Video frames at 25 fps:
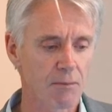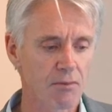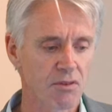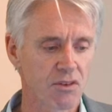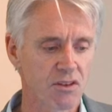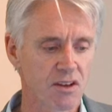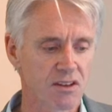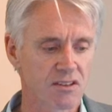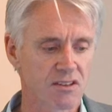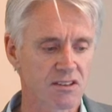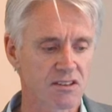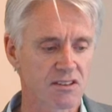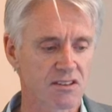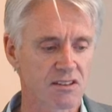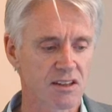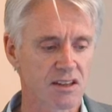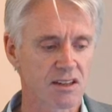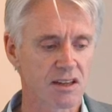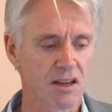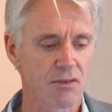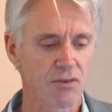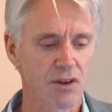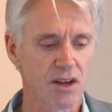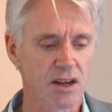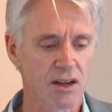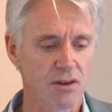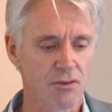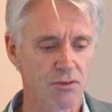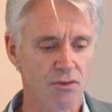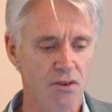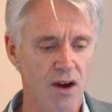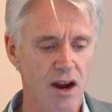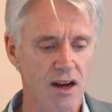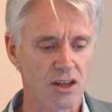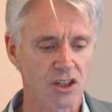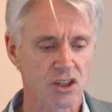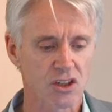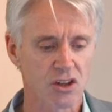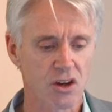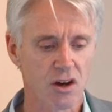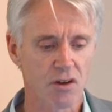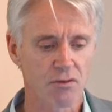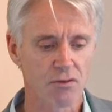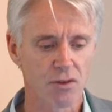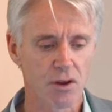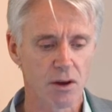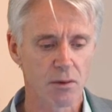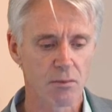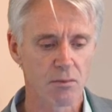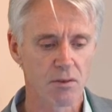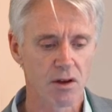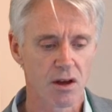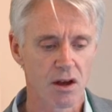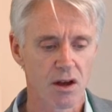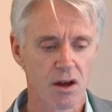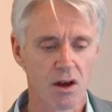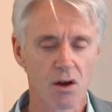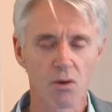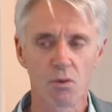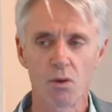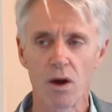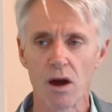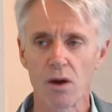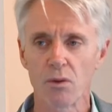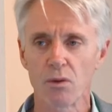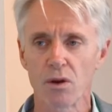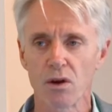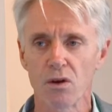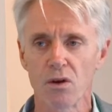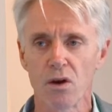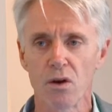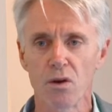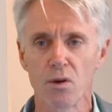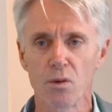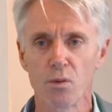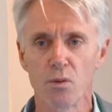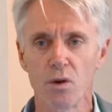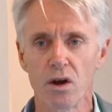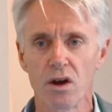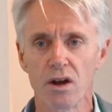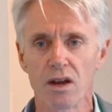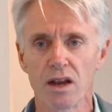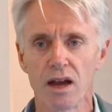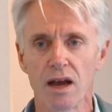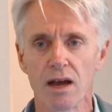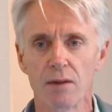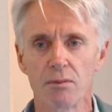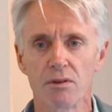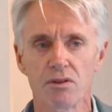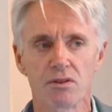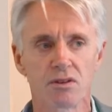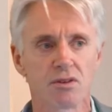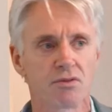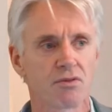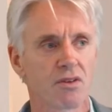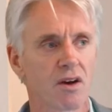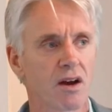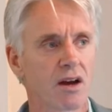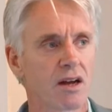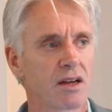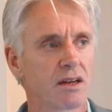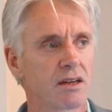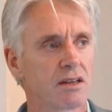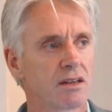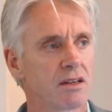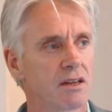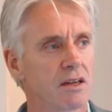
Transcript: there's a significant fraction of them where we weren't able to find